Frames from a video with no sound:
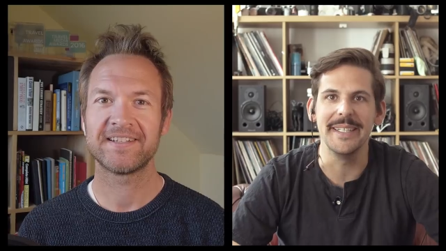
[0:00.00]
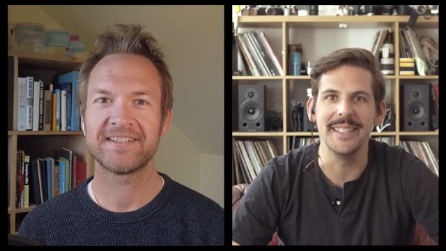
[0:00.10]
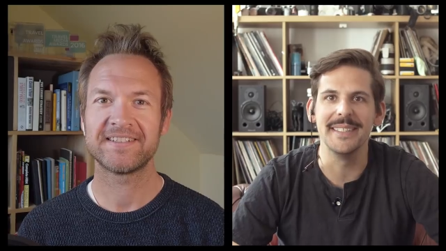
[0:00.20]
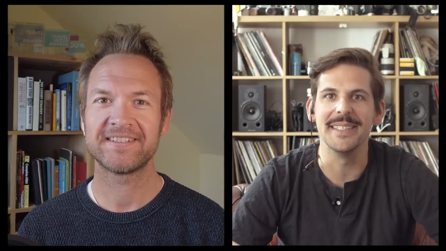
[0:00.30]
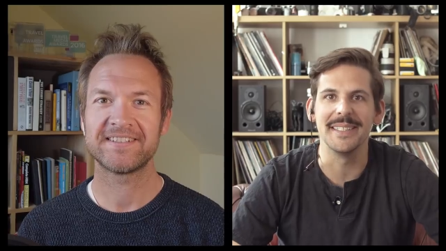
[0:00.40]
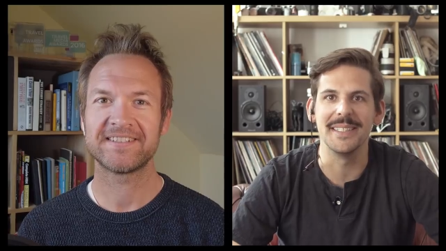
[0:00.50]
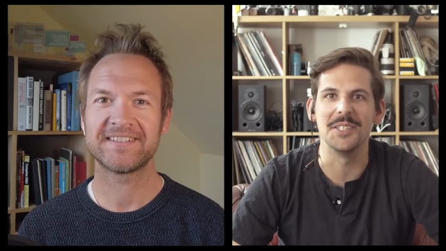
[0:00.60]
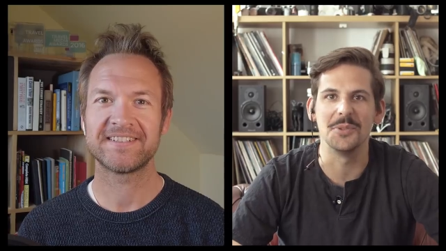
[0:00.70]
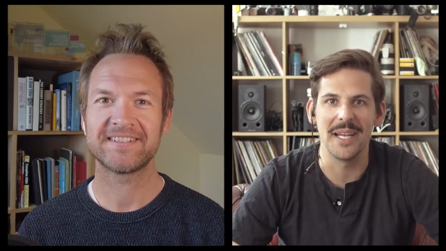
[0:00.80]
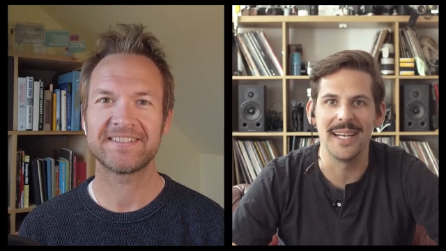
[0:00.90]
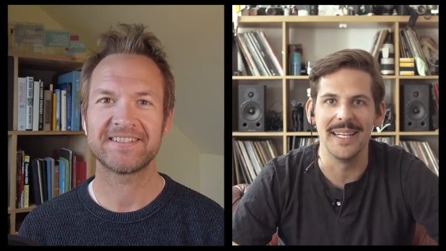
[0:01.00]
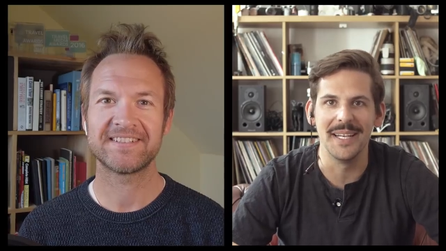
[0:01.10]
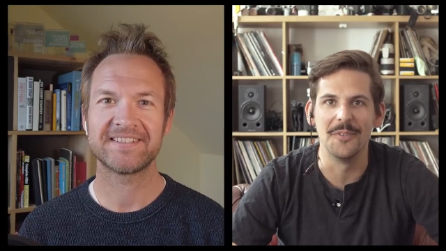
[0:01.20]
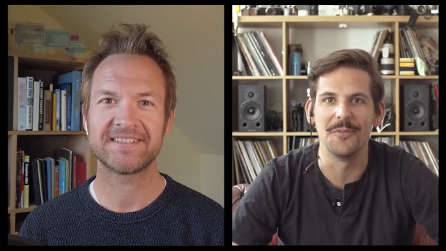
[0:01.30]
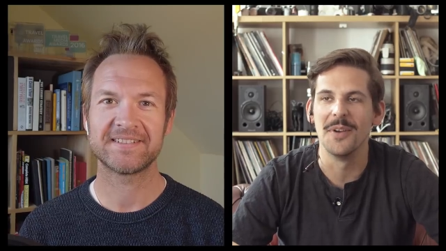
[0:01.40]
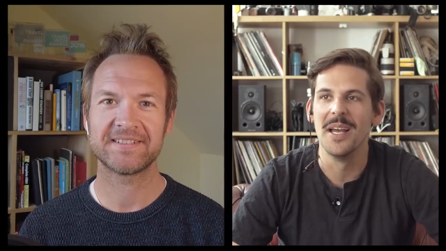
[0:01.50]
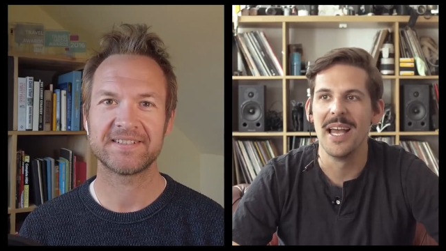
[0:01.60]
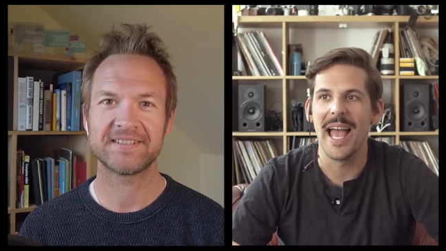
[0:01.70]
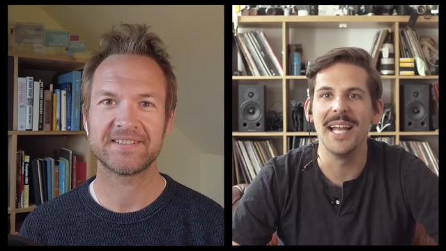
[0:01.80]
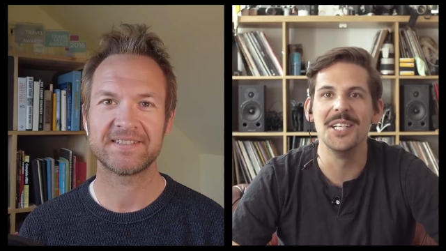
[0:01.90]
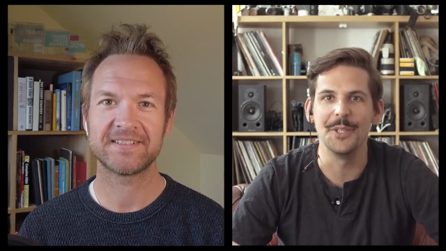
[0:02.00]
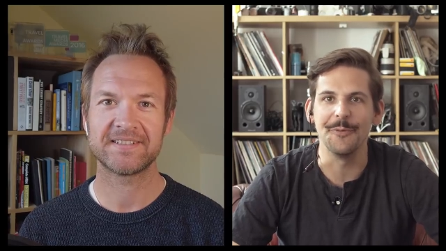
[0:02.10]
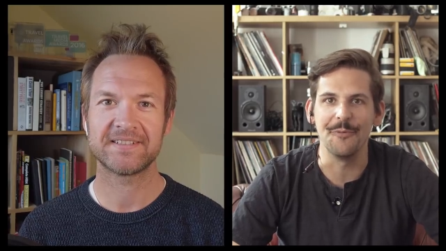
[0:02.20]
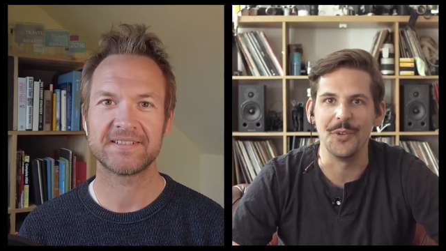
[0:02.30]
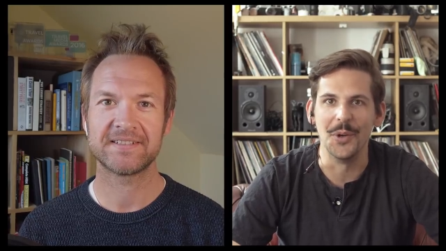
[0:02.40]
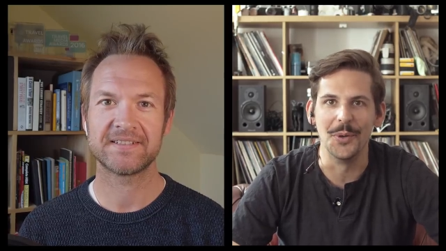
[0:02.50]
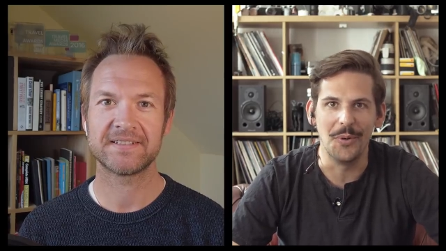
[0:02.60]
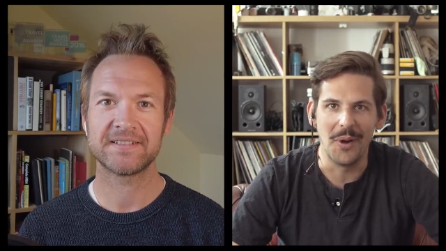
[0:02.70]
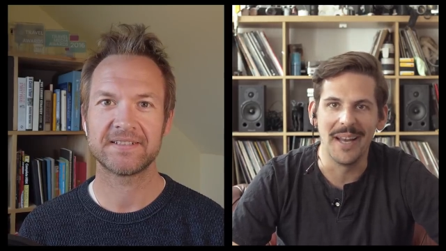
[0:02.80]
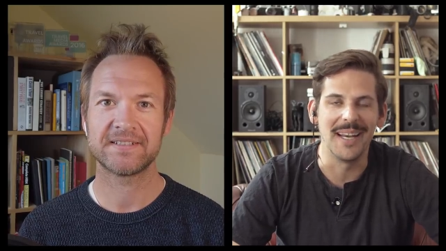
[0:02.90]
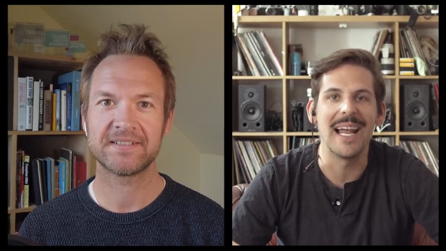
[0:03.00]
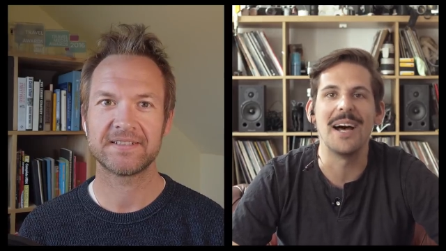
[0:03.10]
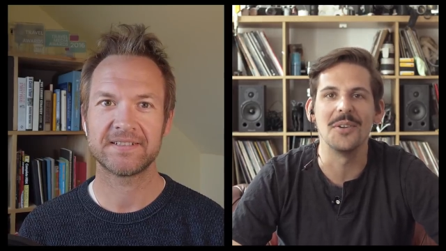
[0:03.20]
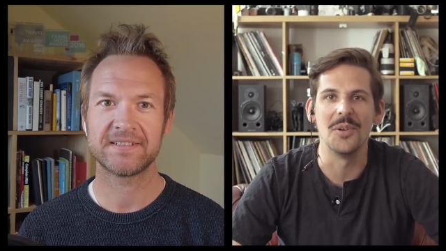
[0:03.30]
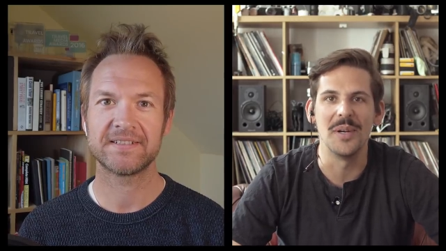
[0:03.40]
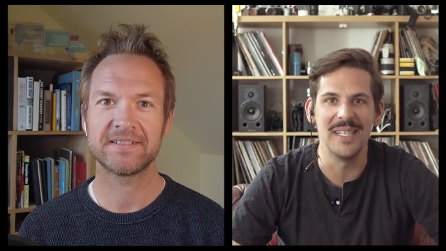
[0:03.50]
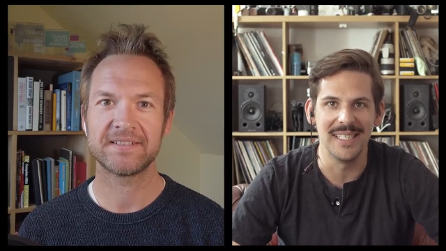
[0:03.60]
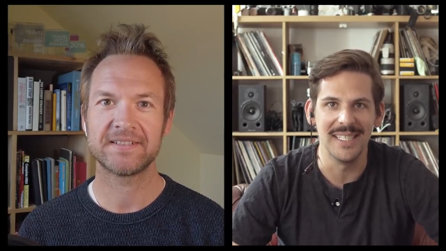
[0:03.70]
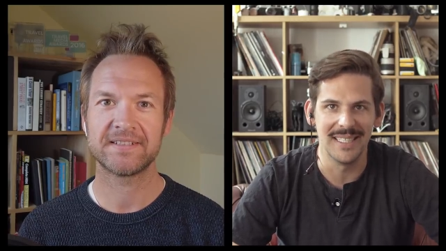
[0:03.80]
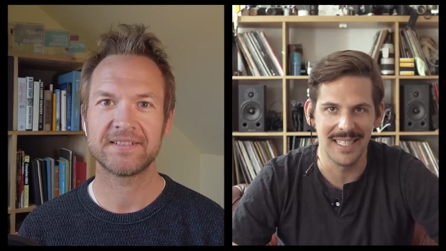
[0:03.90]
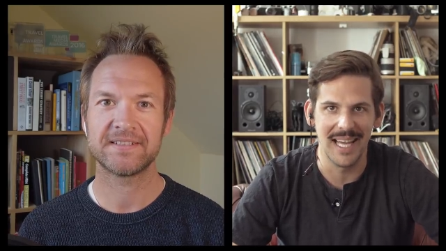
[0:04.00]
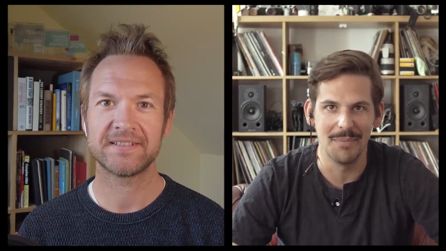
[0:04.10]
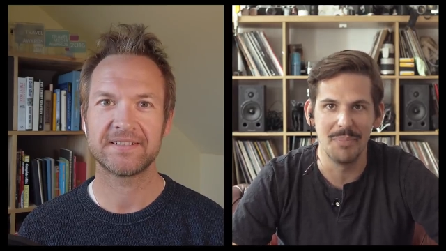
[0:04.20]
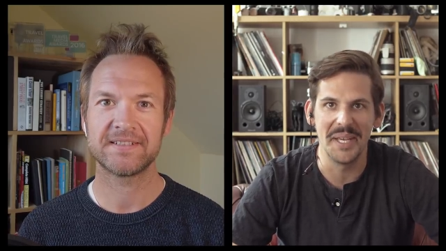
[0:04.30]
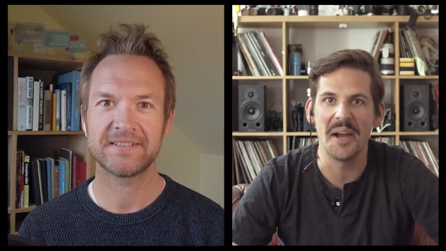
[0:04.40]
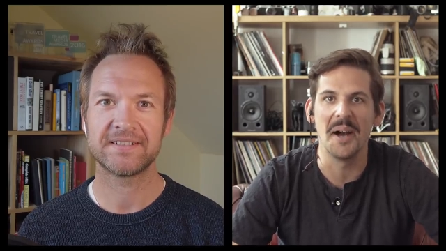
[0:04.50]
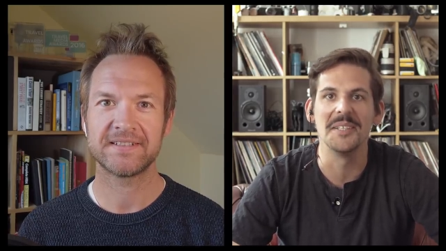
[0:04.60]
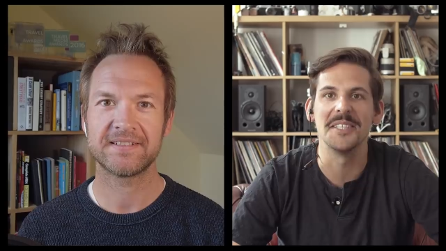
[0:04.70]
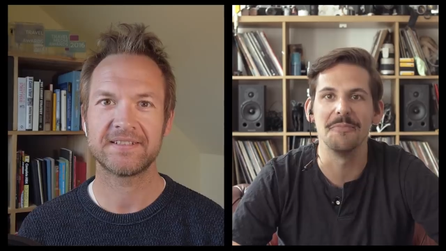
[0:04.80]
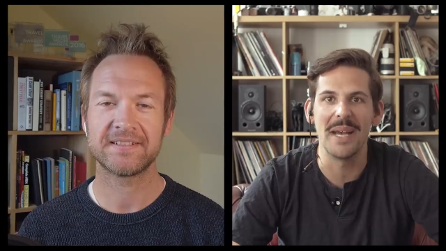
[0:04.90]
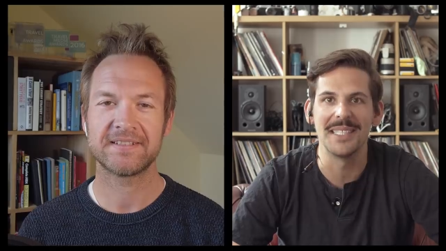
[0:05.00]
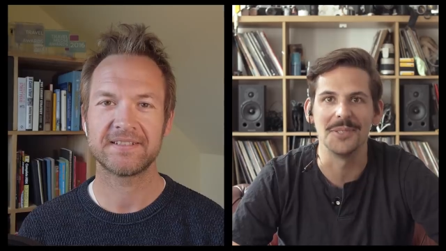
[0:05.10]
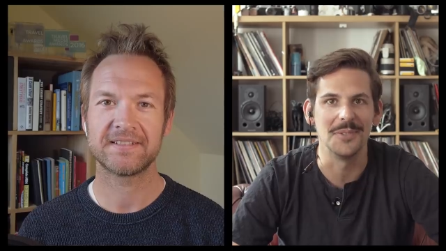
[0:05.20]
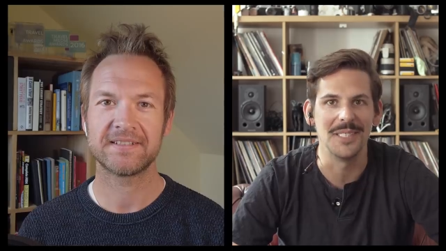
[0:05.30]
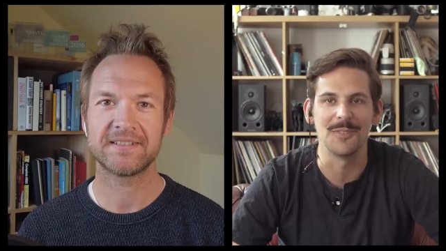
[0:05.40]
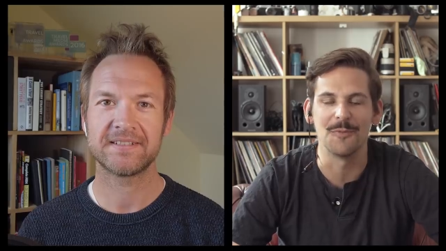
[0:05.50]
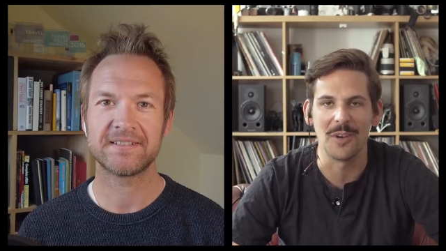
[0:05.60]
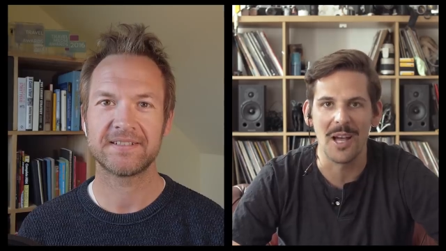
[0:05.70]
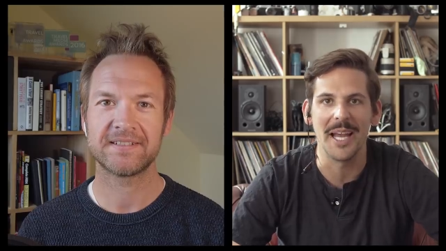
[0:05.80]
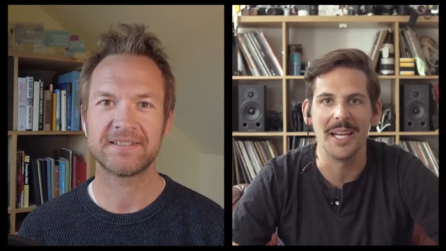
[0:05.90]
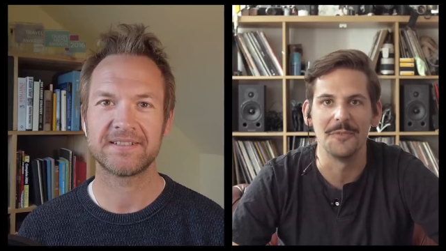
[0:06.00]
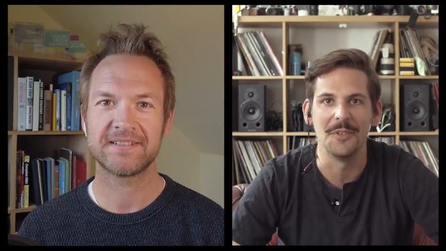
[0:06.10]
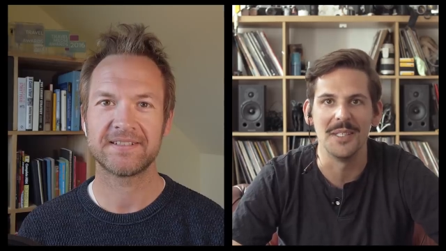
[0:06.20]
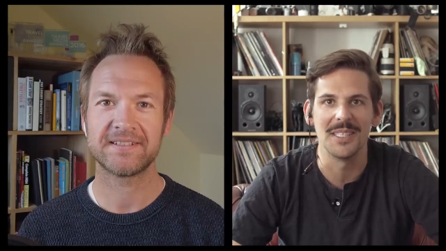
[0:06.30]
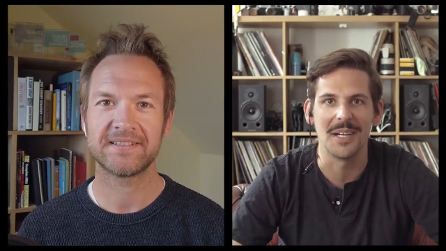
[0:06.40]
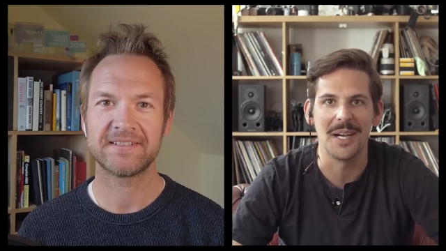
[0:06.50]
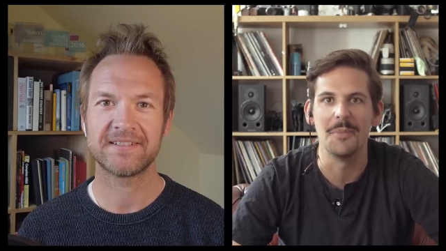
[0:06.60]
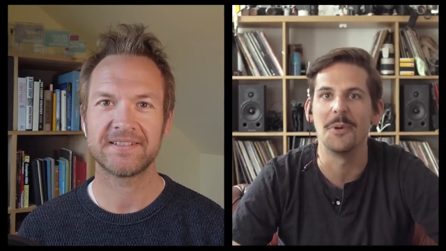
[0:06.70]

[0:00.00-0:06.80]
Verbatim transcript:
Speaker 1: cheese. It's adrenaline of engine fuel and loud noises and big hunks of metal just flying through the sky